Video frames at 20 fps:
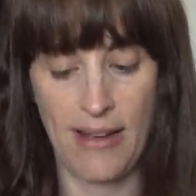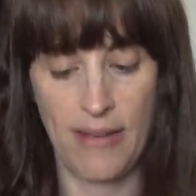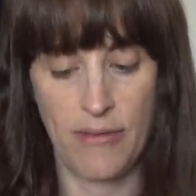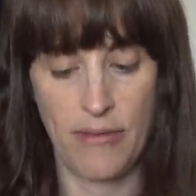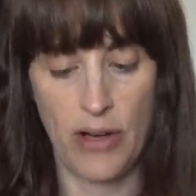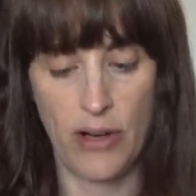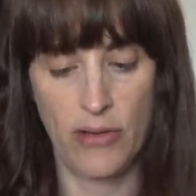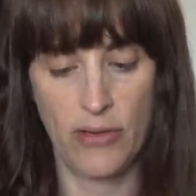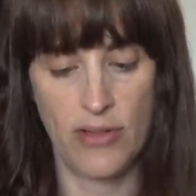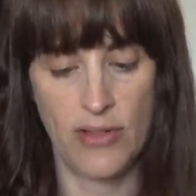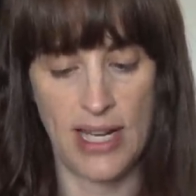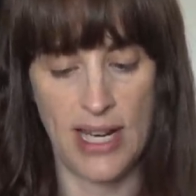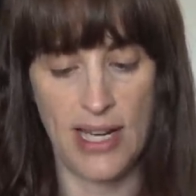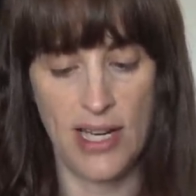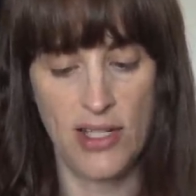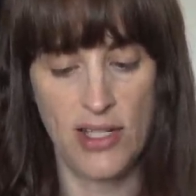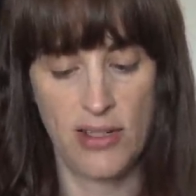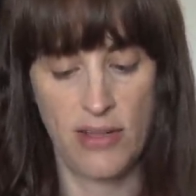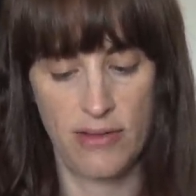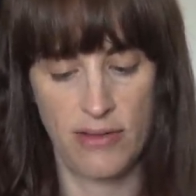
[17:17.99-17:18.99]

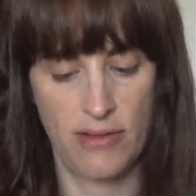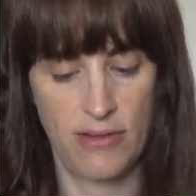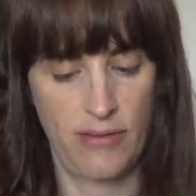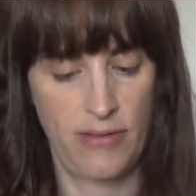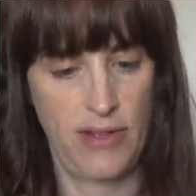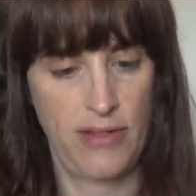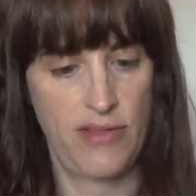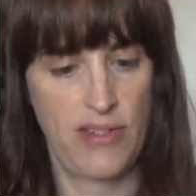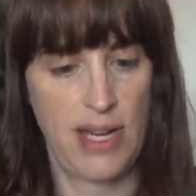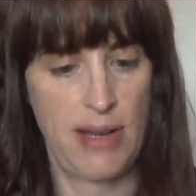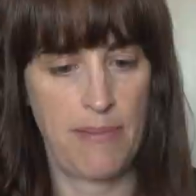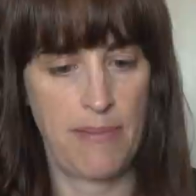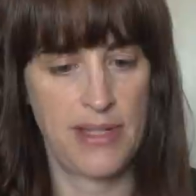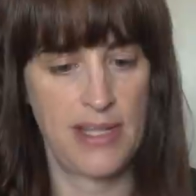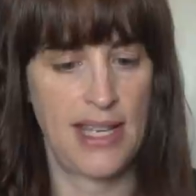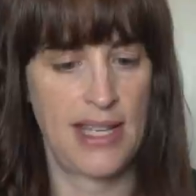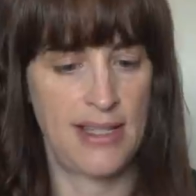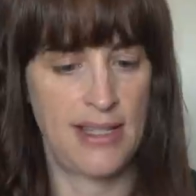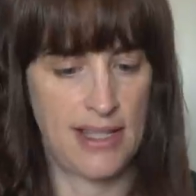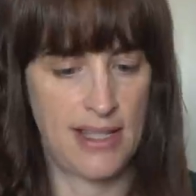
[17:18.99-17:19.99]
advantage.
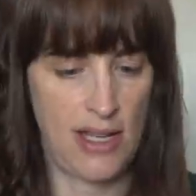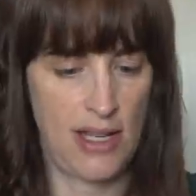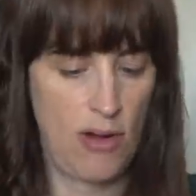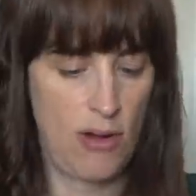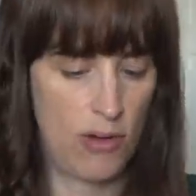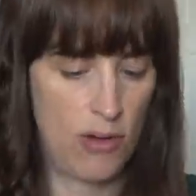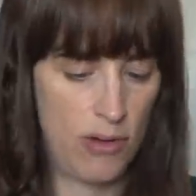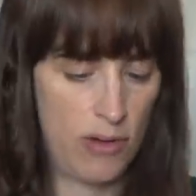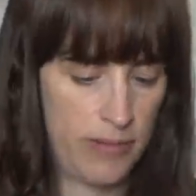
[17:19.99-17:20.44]
15%'s a lot.